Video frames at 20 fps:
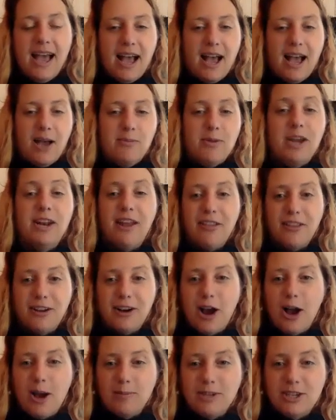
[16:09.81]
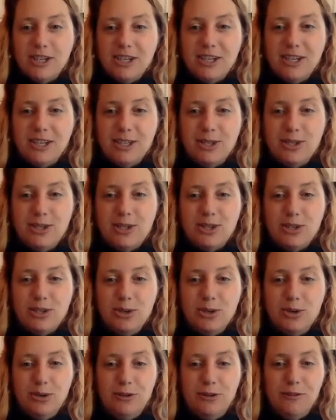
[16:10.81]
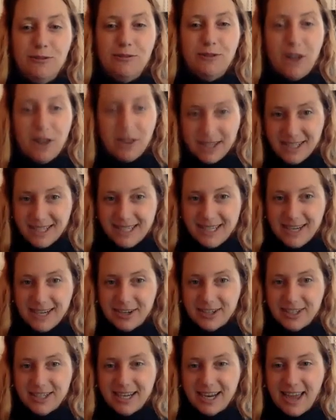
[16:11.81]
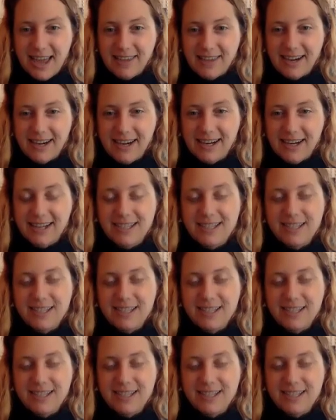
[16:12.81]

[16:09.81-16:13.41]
Another option is to volunteer together.